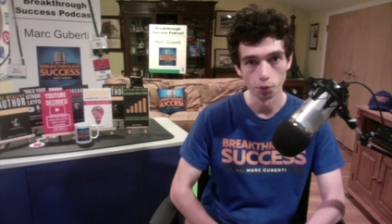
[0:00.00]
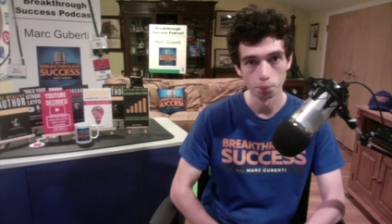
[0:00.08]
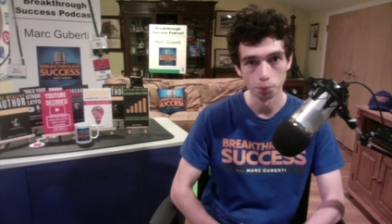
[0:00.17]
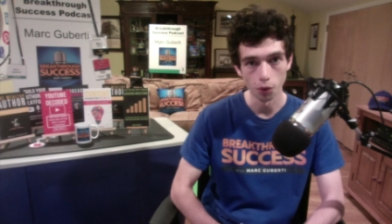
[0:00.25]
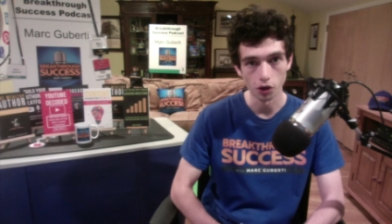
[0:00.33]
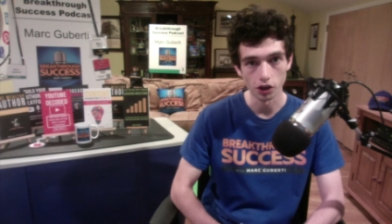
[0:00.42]

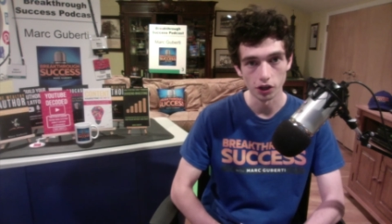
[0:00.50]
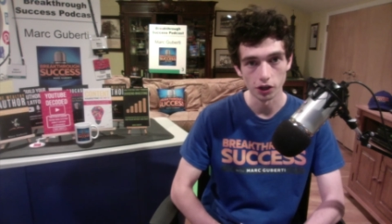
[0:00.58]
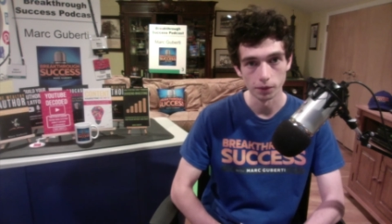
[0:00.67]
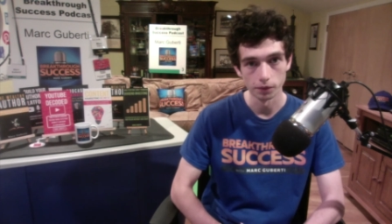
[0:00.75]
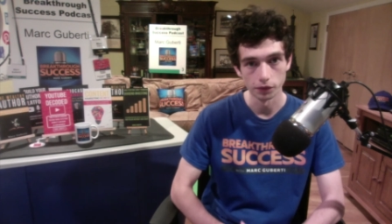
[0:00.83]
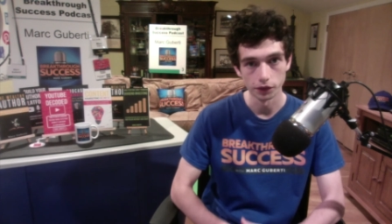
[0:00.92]

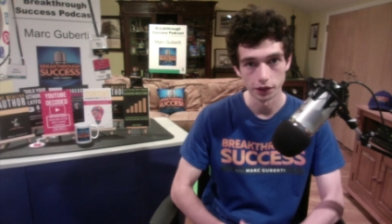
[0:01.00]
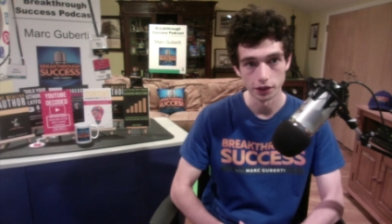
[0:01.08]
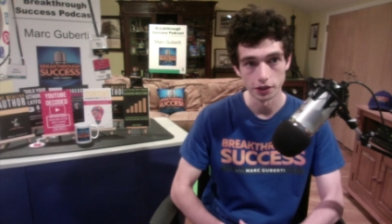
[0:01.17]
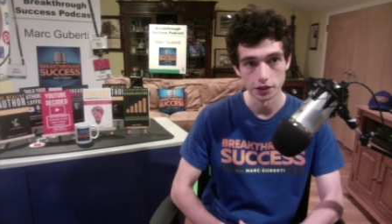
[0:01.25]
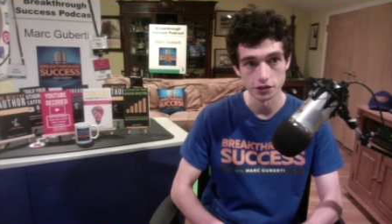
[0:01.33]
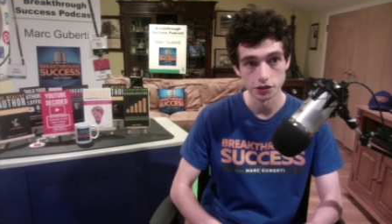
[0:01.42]
book
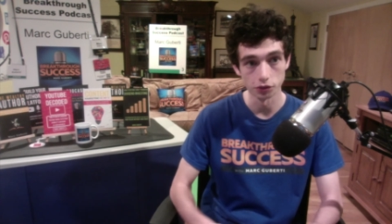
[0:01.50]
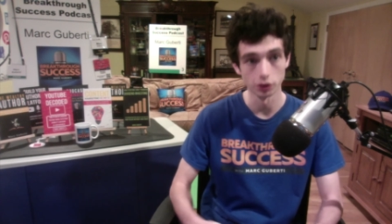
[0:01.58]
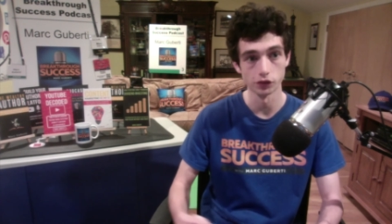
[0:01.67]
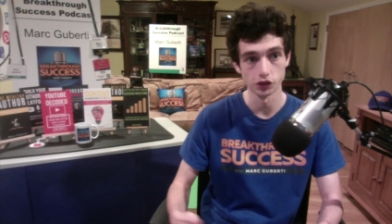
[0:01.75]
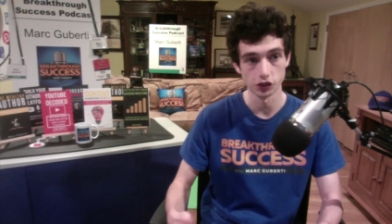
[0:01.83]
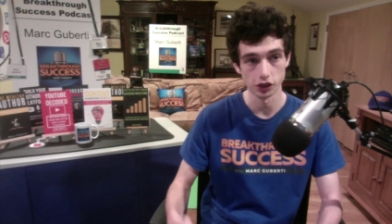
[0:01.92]
is
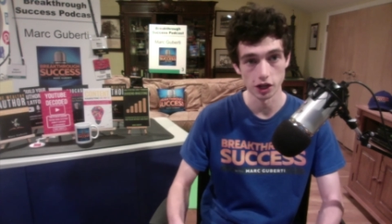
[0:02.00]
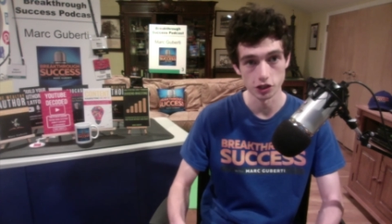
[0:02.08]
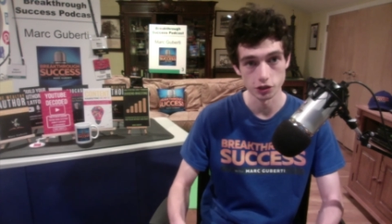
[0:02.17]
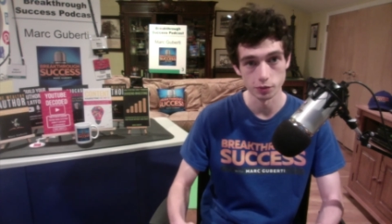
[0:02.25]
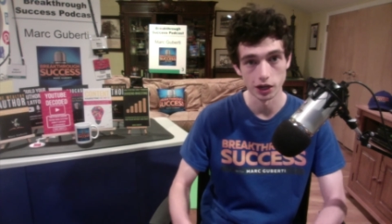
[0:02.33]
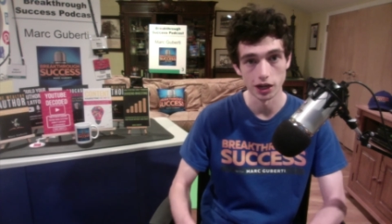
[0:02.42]
delivered to the
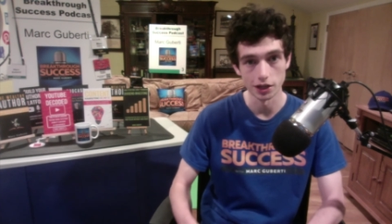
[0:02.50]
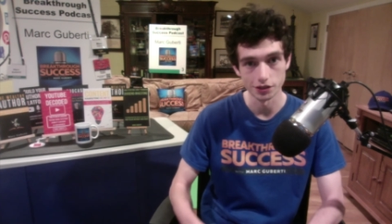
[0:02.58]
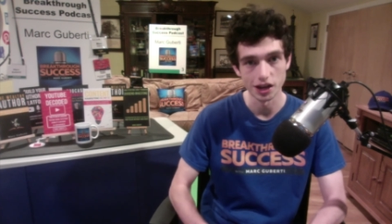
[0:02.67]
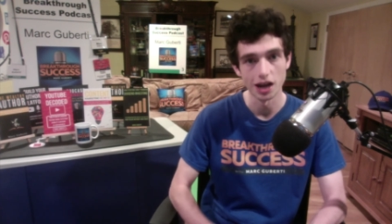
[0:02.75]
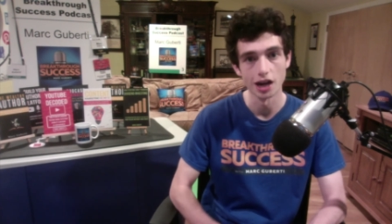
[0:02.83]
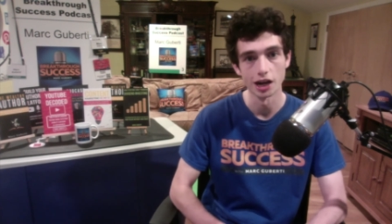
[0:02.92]
customer on
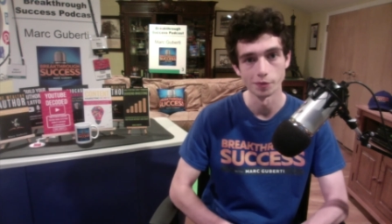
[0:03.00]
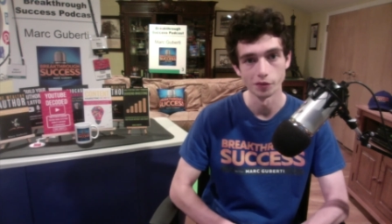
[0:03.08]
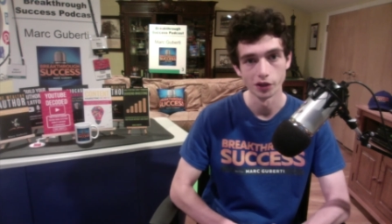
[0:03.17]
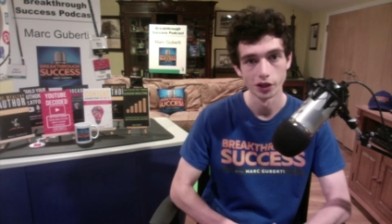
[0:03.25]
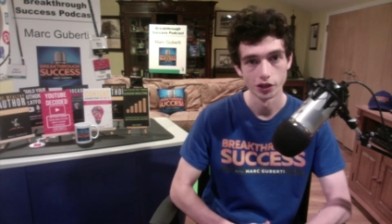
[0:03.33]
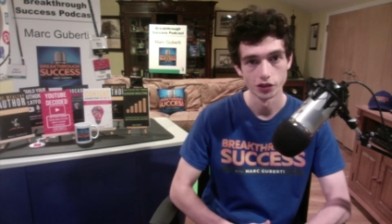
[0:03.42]
time
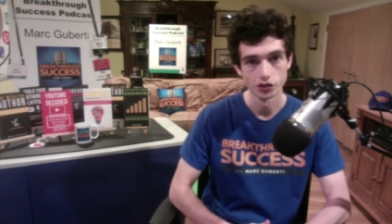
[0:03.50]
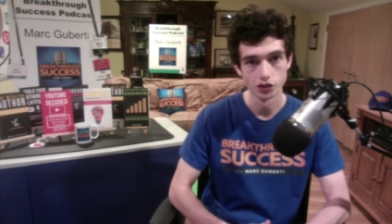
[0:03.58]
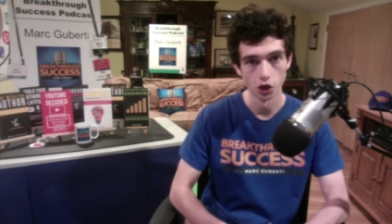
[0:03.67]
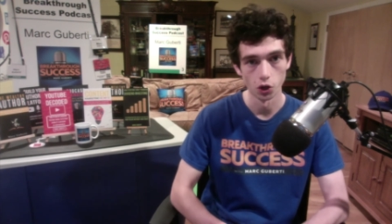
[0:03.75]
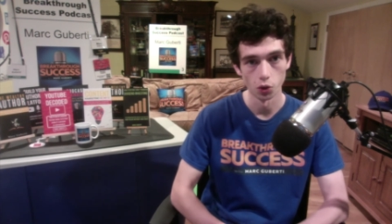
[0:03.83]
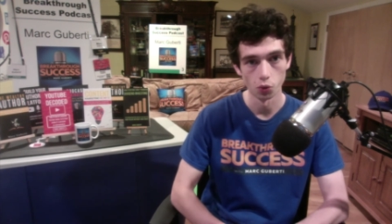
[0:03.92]

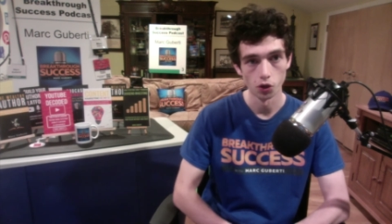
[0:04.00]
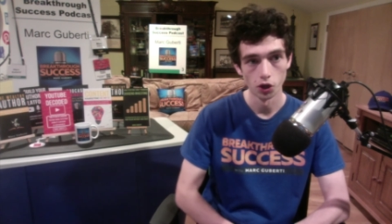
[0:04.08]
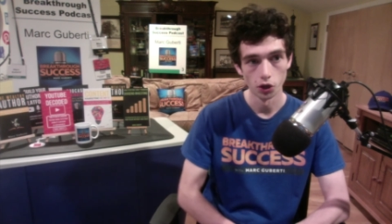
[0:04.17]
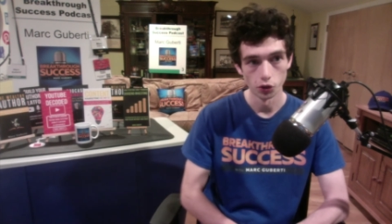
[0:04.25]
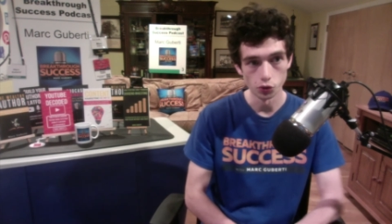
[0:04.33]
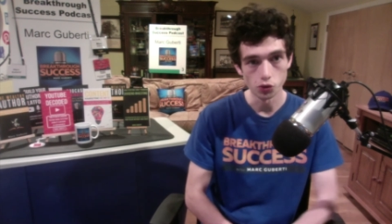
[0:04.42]
so
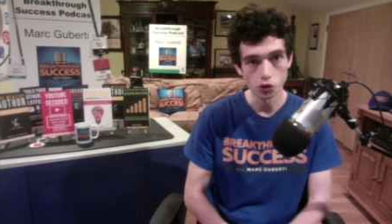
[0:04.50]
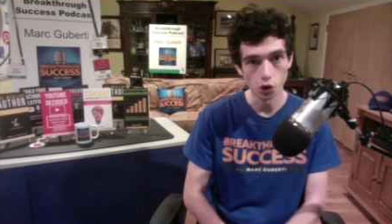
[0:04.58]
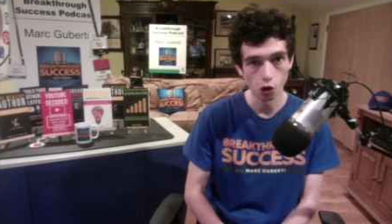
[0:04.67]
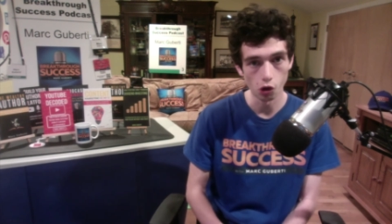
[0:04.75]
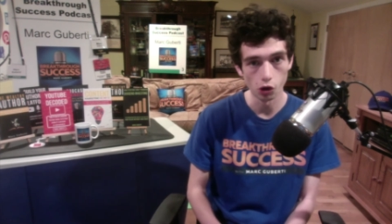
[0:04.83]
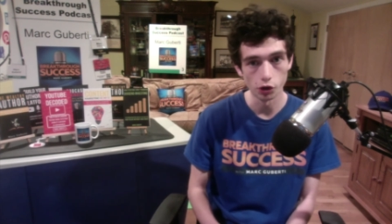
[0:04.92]
you
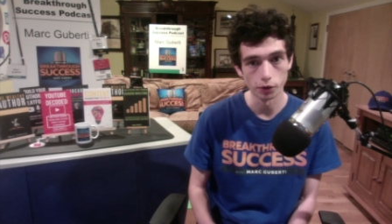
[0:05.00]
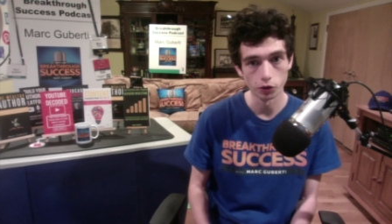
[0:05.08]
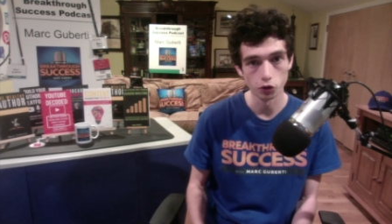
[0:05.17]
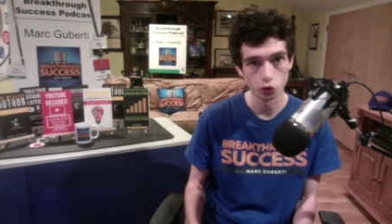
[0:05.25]
could